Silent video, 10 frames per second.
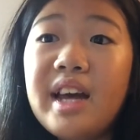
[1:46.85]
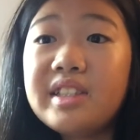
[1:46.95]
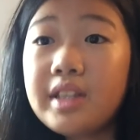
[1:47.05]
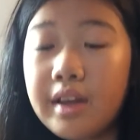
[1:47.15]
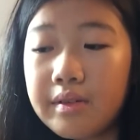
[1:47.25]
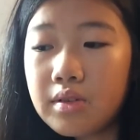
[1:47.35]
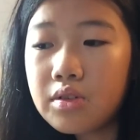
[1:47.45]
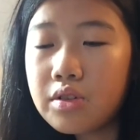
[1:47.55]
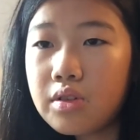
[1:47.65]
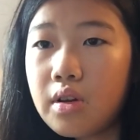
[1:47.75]
essay you have to
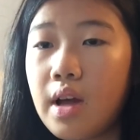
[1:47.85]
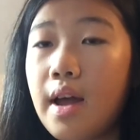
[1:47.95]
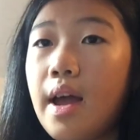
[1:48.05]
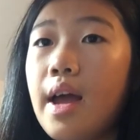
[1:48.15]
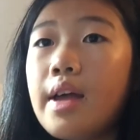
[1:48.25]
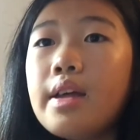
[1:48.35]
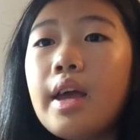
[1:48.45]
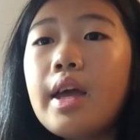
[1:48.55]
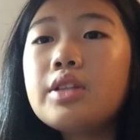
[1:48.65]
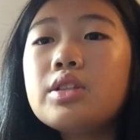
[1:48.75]
do.
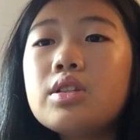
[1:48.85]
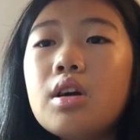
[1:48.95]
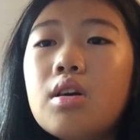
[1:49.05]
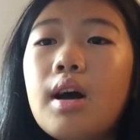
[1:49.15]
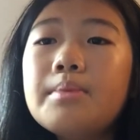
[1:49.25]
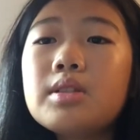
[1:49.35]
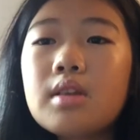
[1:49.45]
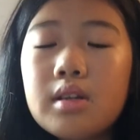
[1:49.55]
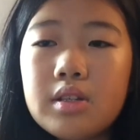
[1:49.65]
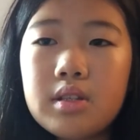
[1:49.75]
And so I'm just
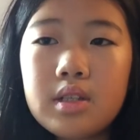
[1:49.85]
going to